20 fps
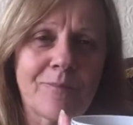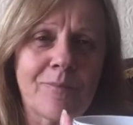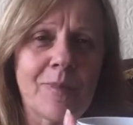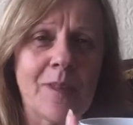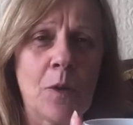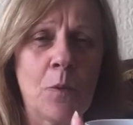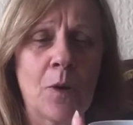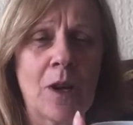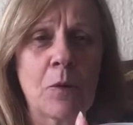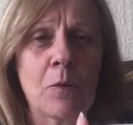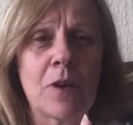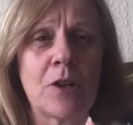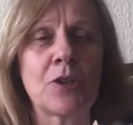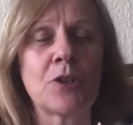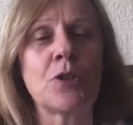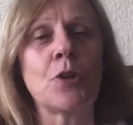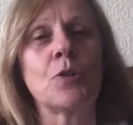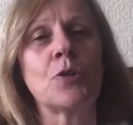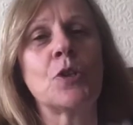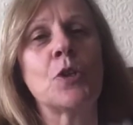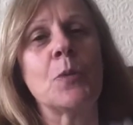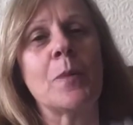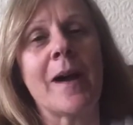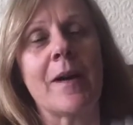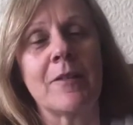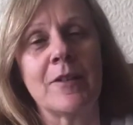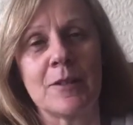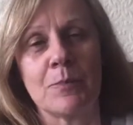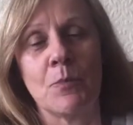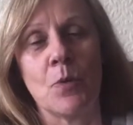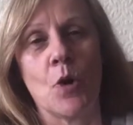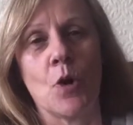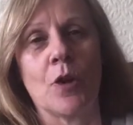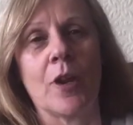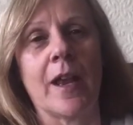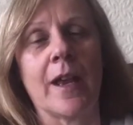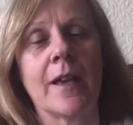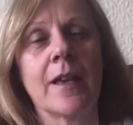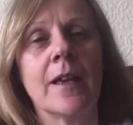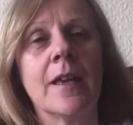what I want to talk to you about this
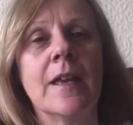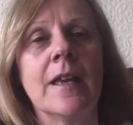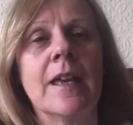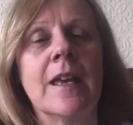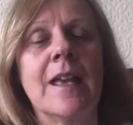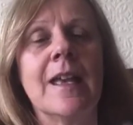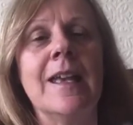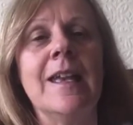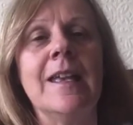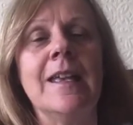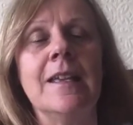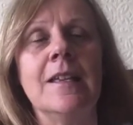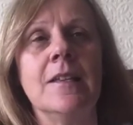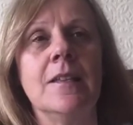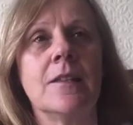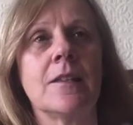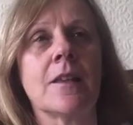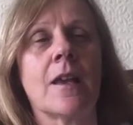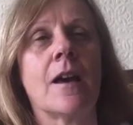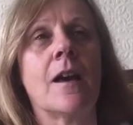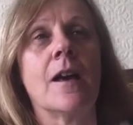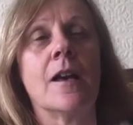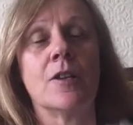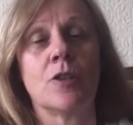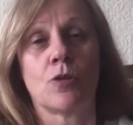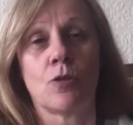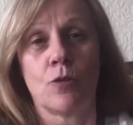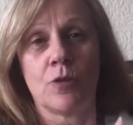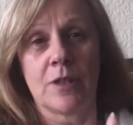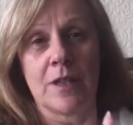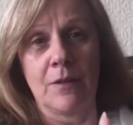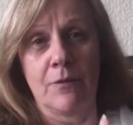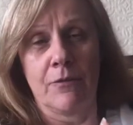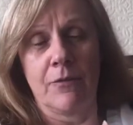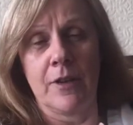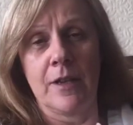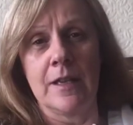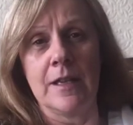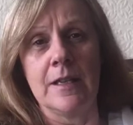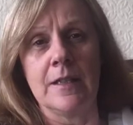morning is sourcing
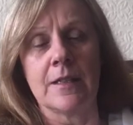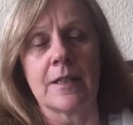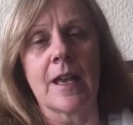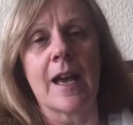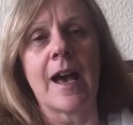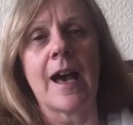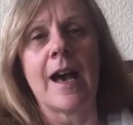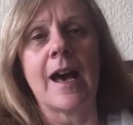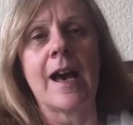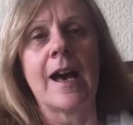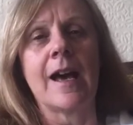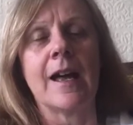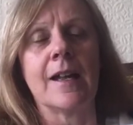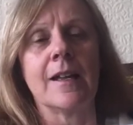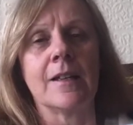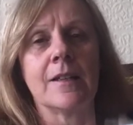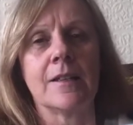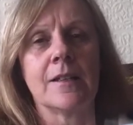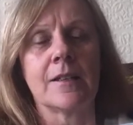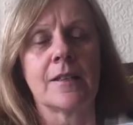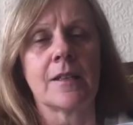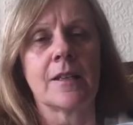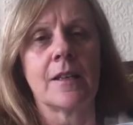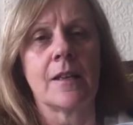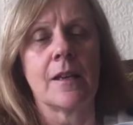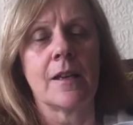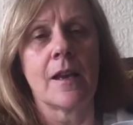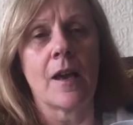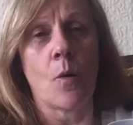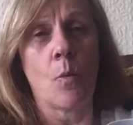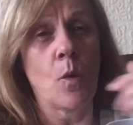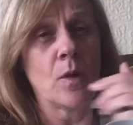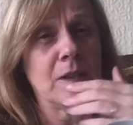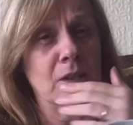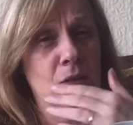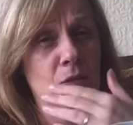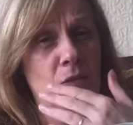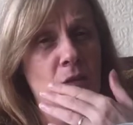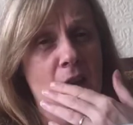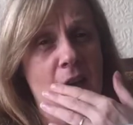fees and what is
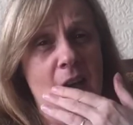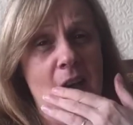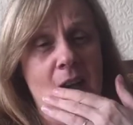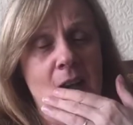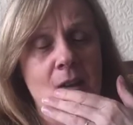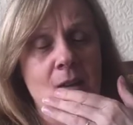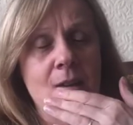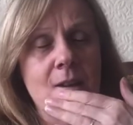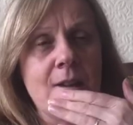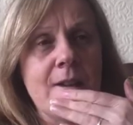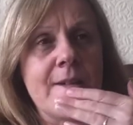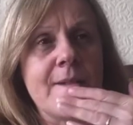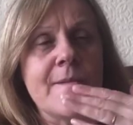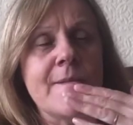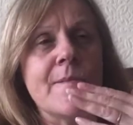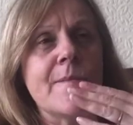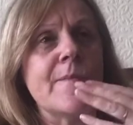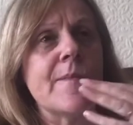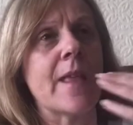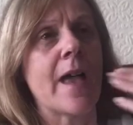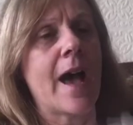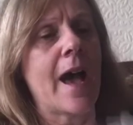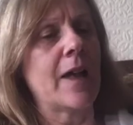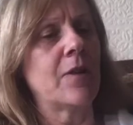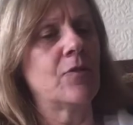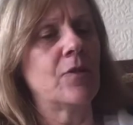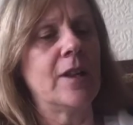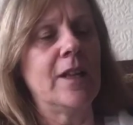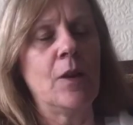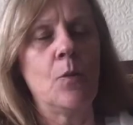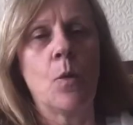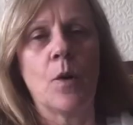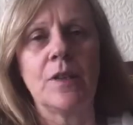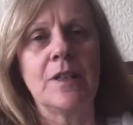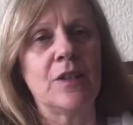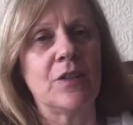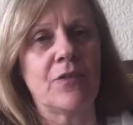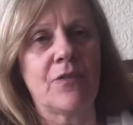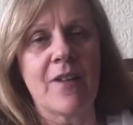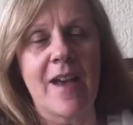fair. And really what is
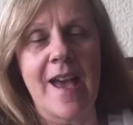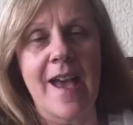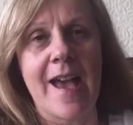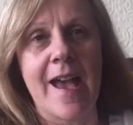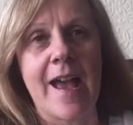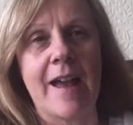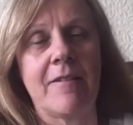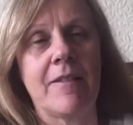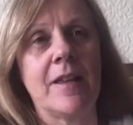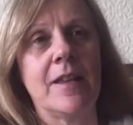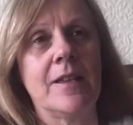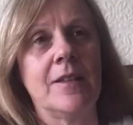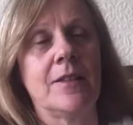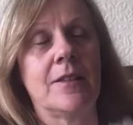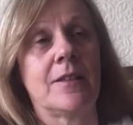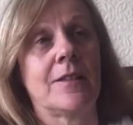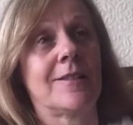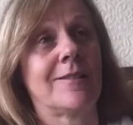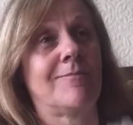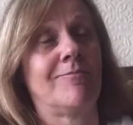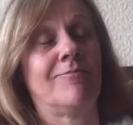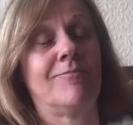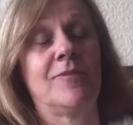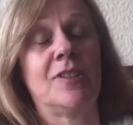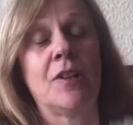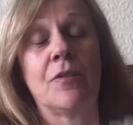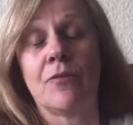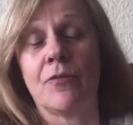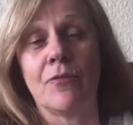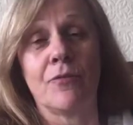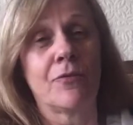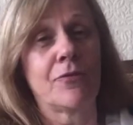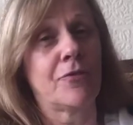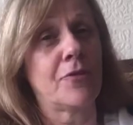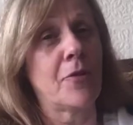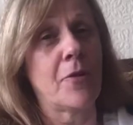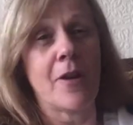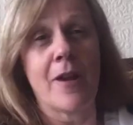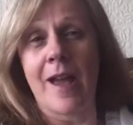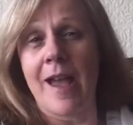fair is different
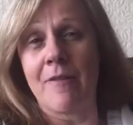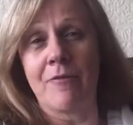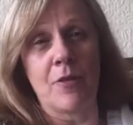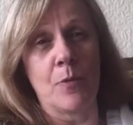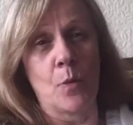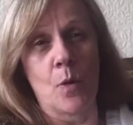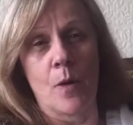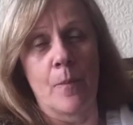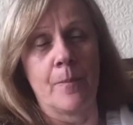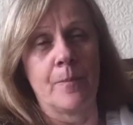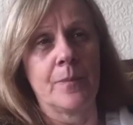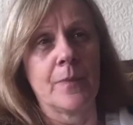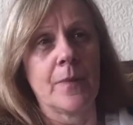for everyone.